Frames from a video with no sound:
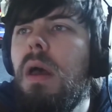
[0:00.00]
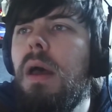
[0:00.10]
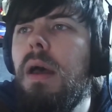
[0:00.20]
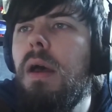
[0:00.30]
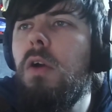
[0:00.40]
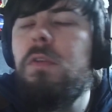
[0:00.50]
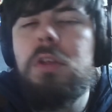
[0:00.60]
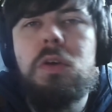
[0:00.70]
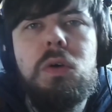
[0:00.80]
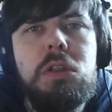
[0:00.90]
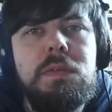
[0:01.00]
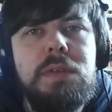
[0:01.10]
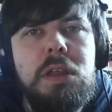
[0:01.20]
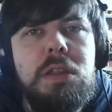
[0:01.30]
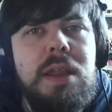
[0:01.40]
over the course of
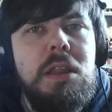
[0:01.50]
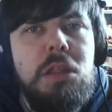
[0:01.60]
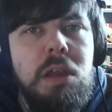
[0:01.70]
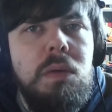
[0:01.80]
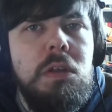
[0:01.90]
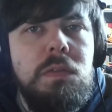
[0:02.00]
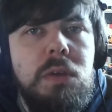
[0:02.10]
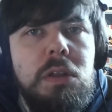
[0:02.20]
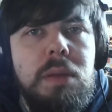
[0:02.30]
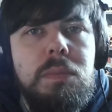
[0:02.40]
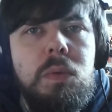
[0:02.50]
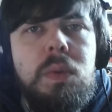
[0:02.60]
an extended series, for example.